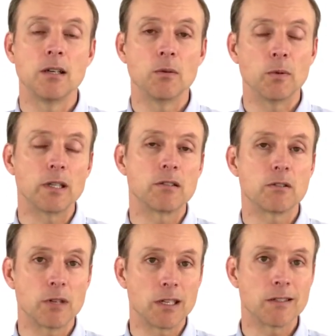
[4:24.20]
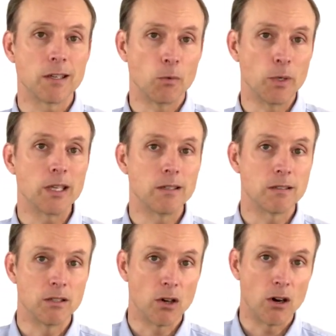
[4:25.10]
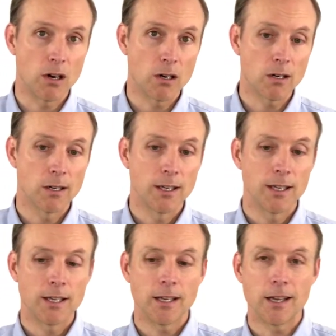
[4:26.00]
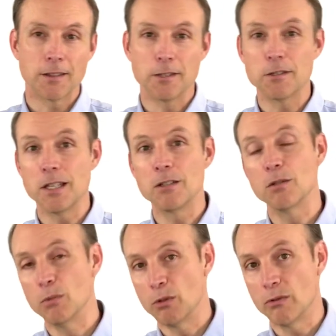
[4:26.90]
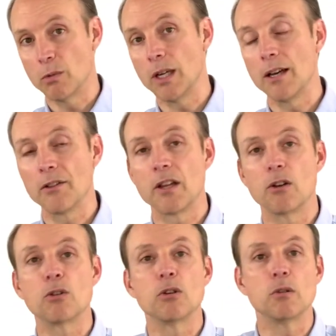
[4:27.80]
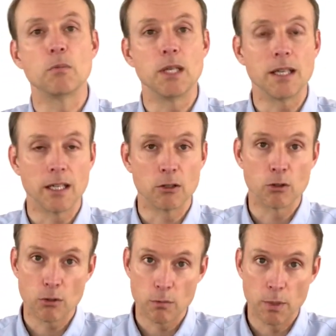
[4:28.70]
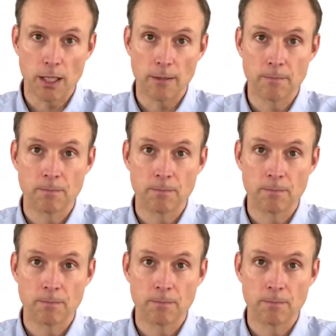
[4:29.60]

what its strengths and weaknesses are, and then seek to move to what healthcare could be and should be.